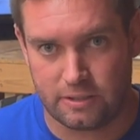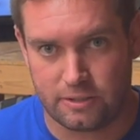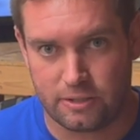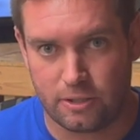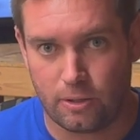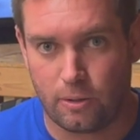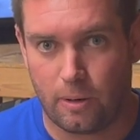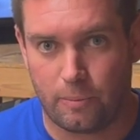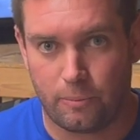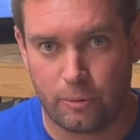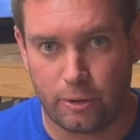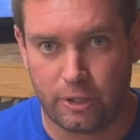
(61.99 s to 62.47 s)

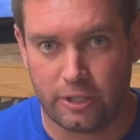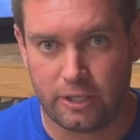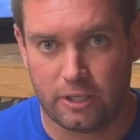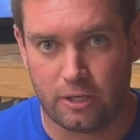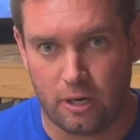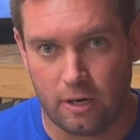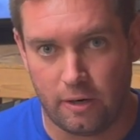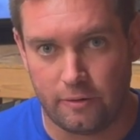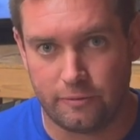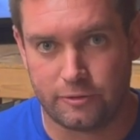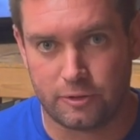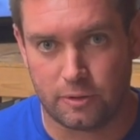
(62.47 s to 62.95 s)
So I'm really
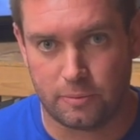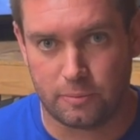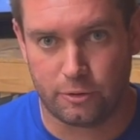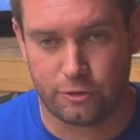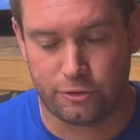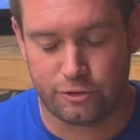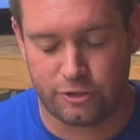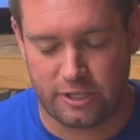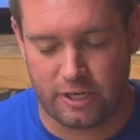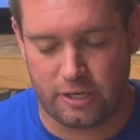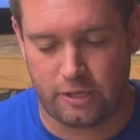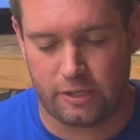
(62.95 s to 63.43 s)
comfortable
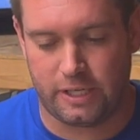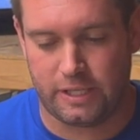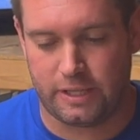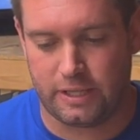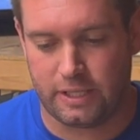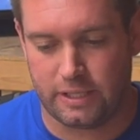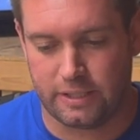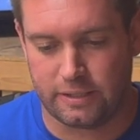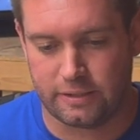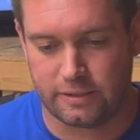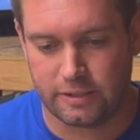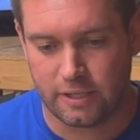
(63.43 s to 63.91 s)
sharing
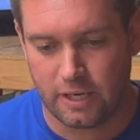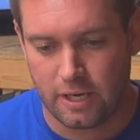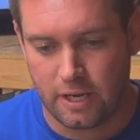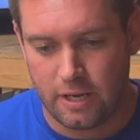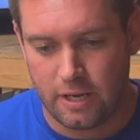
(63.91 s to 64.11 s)
this,